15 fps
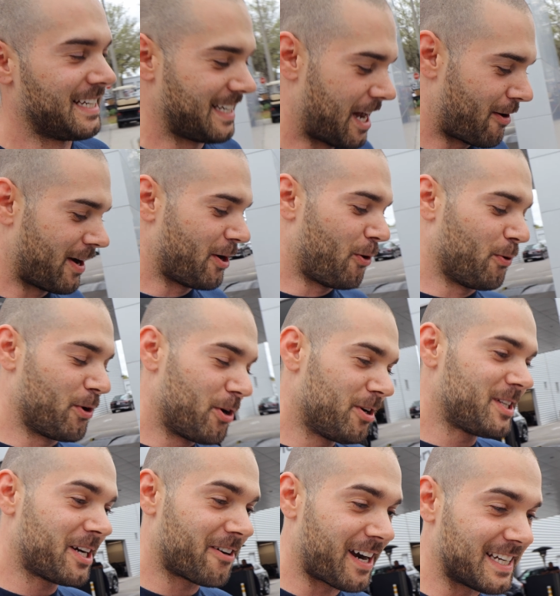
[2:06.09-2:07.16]
Now I know
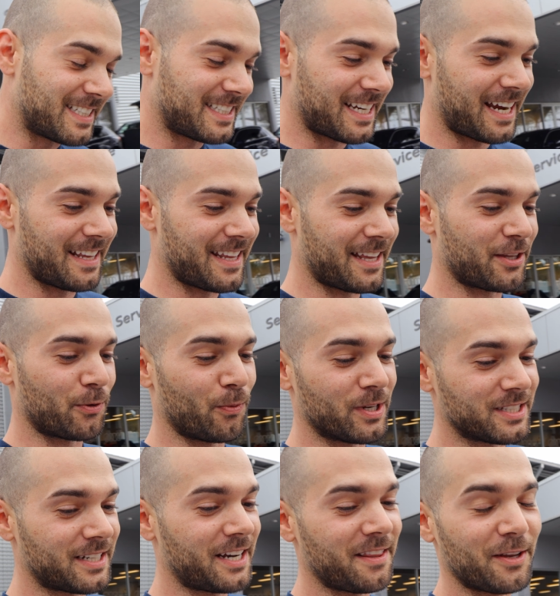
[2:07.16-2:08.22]
earlier I said that there
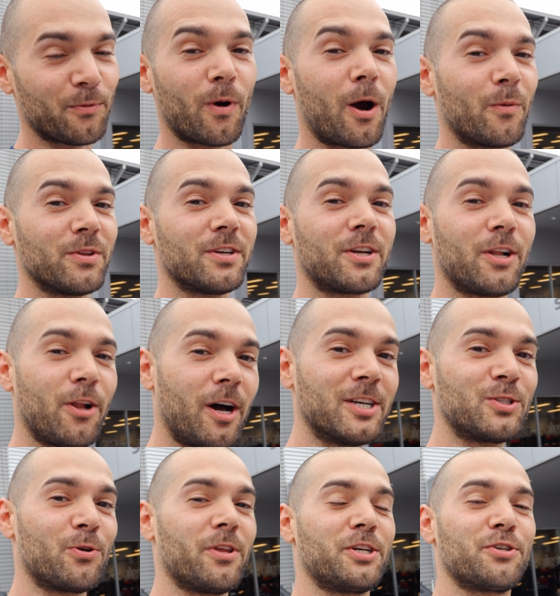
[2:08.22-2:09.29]
wasn't anything wrong with the
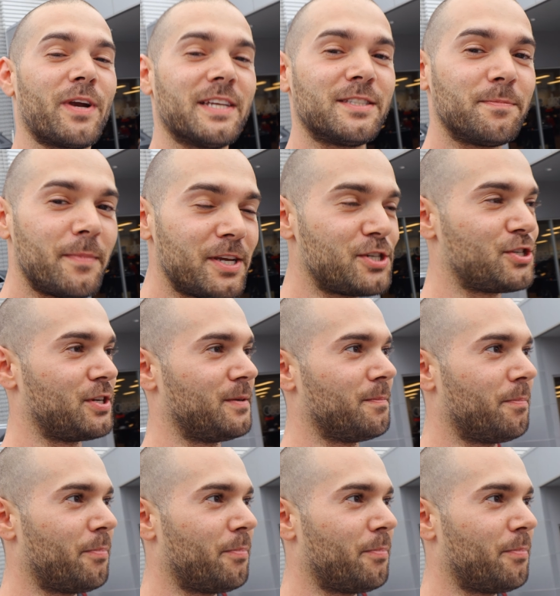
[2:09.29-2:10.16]
clutch or the transmission,